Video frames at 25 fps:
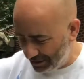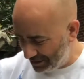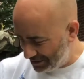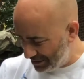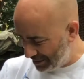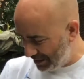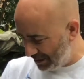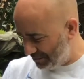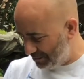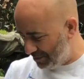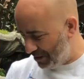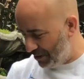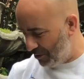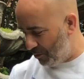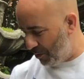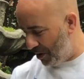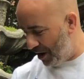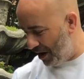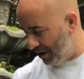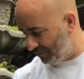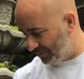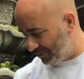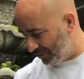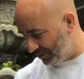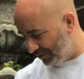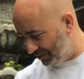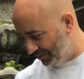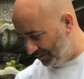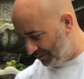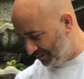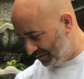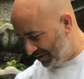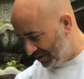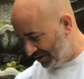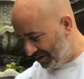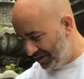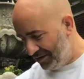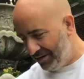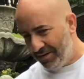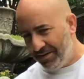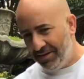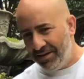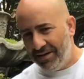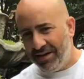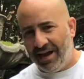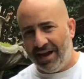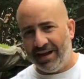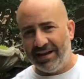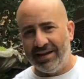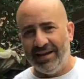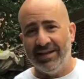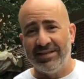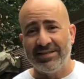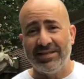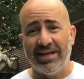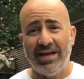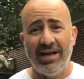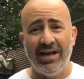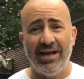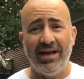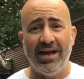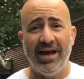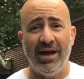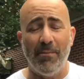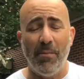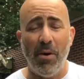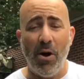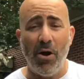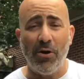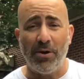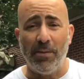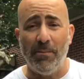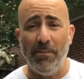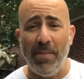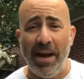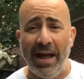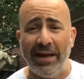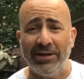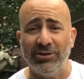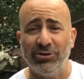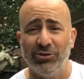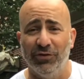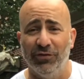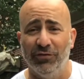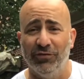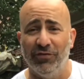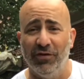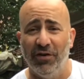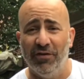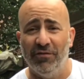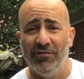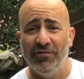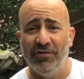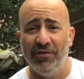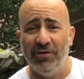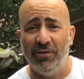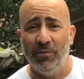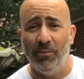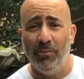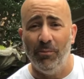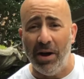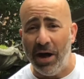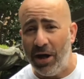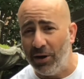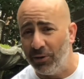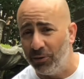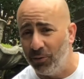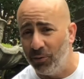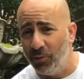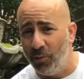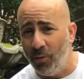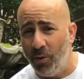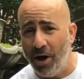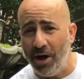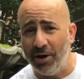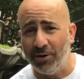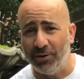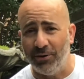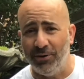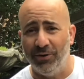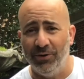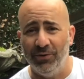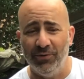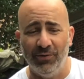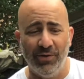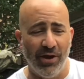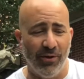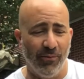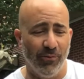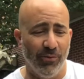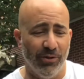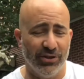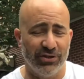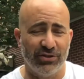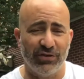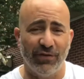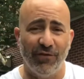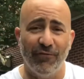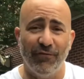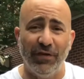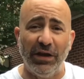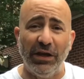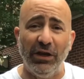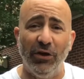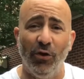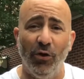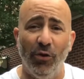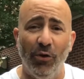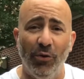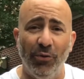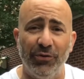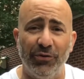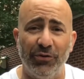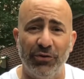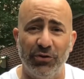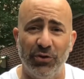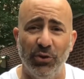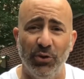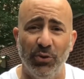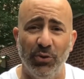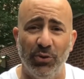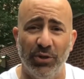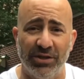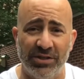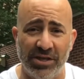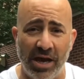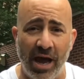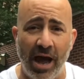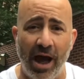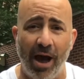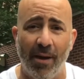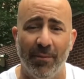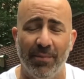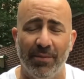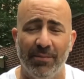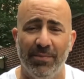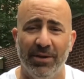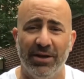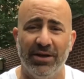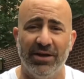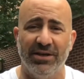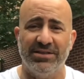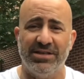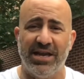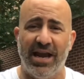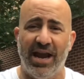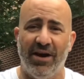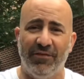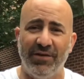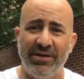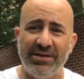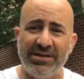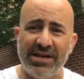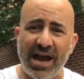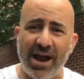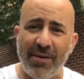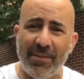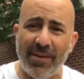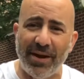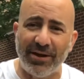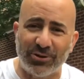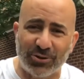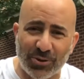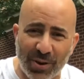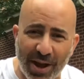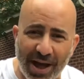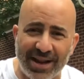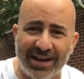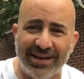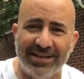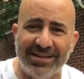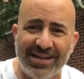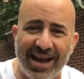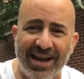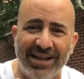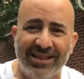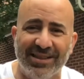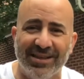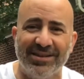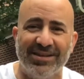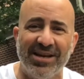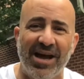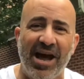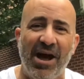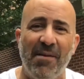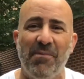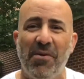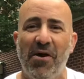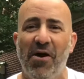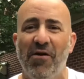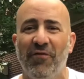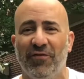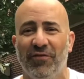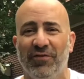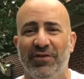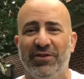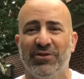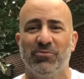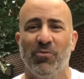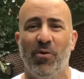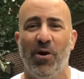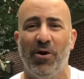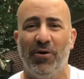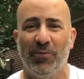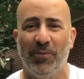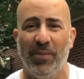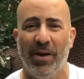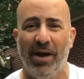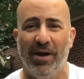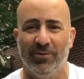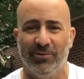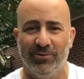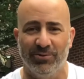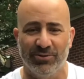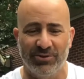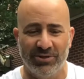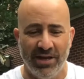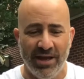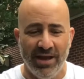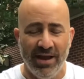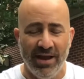telling my wife, I bought a batch of bottled water that was filled to the top, because every time I try to take the top off of these water bottles,